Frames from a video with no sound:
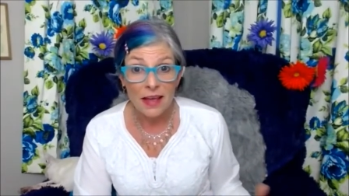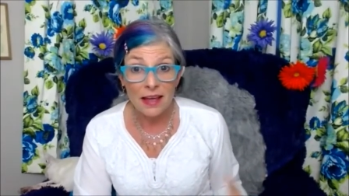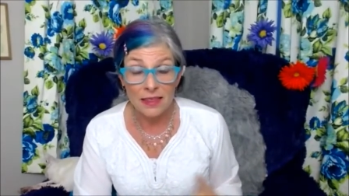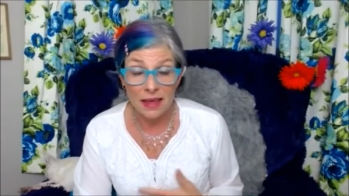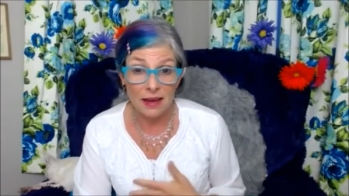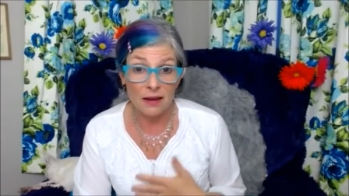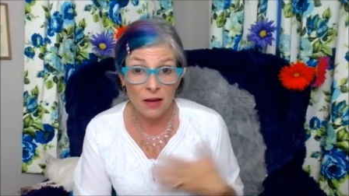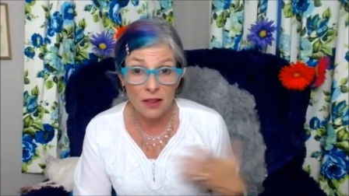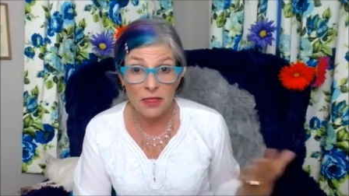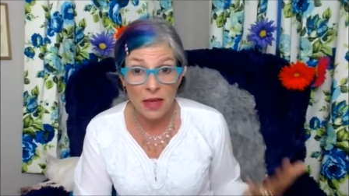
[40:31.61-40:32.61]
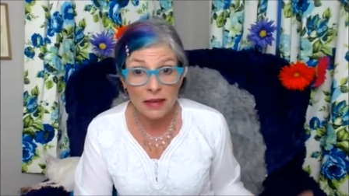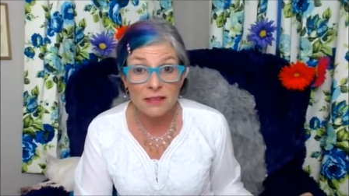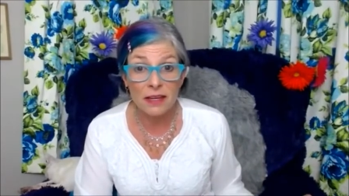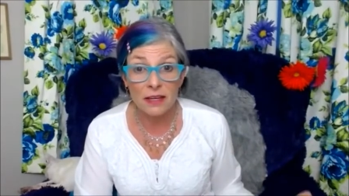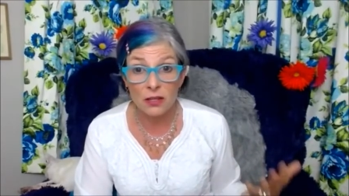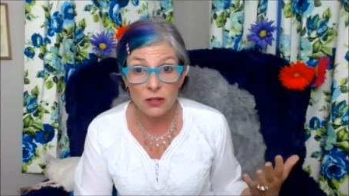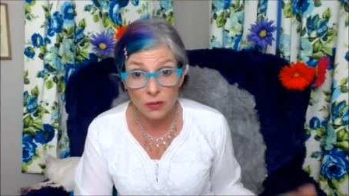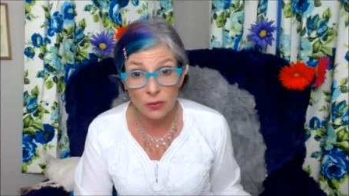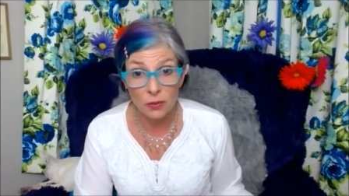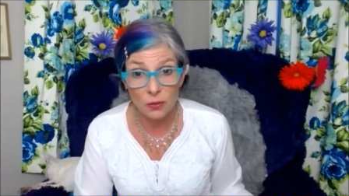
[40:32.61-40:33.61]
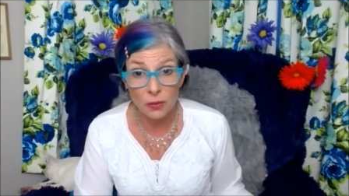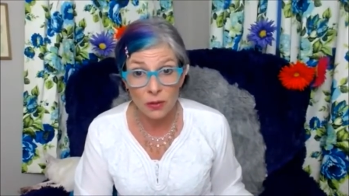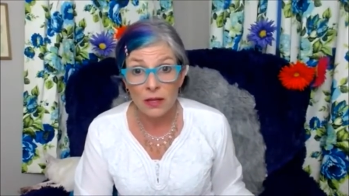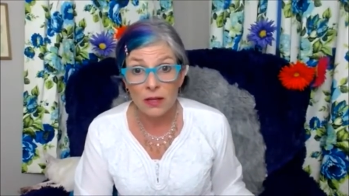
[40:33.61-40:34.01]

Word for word: and that authentic you